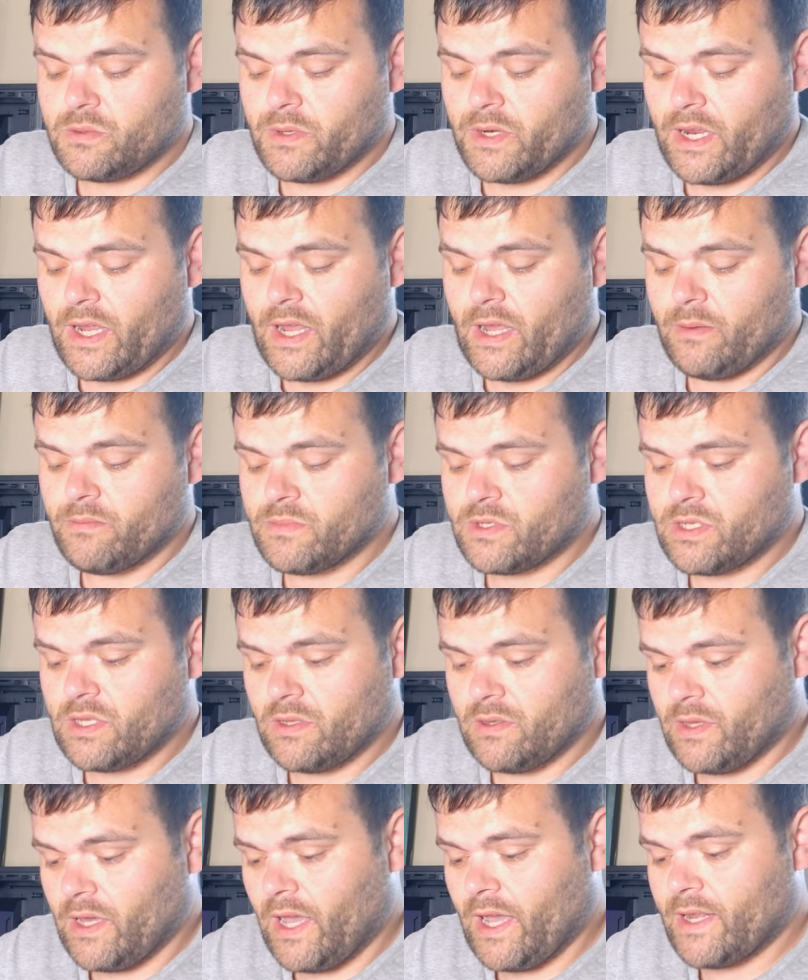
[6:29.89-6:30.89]
when it comes to
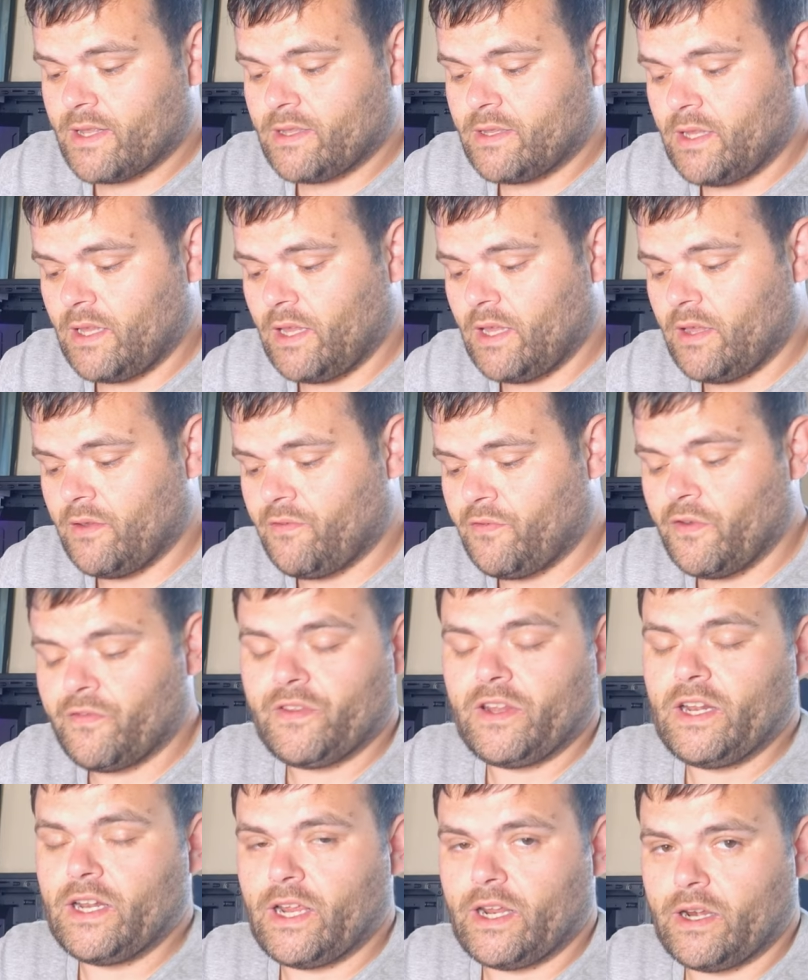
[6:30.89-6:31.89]
that, the
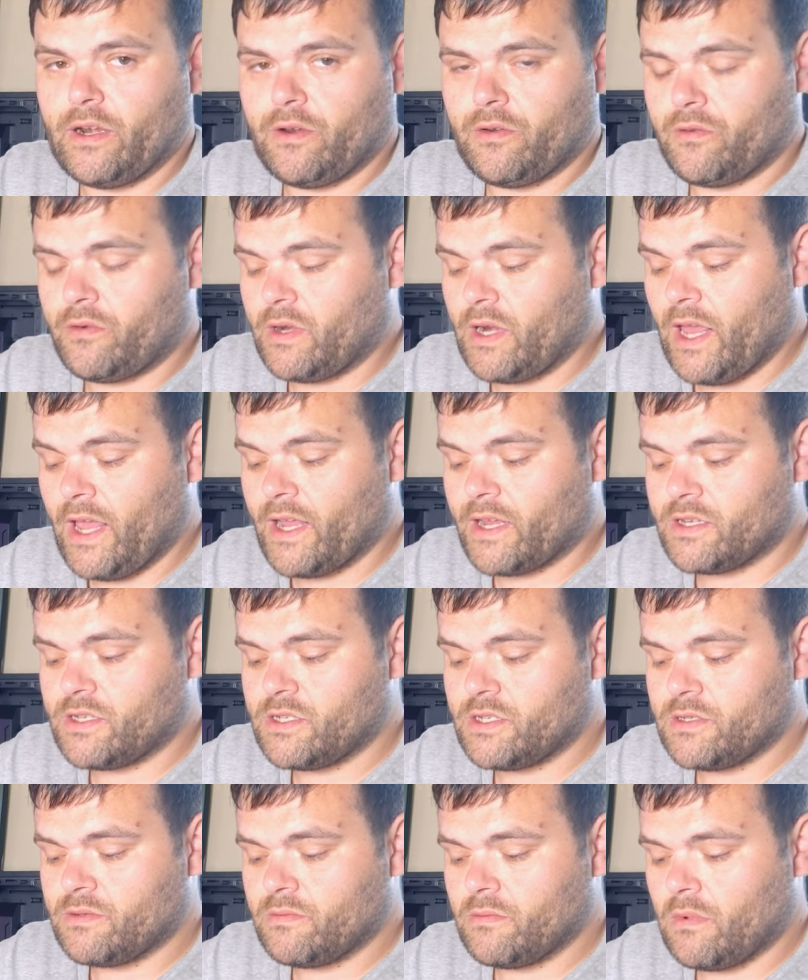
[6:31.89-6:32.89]
5900X,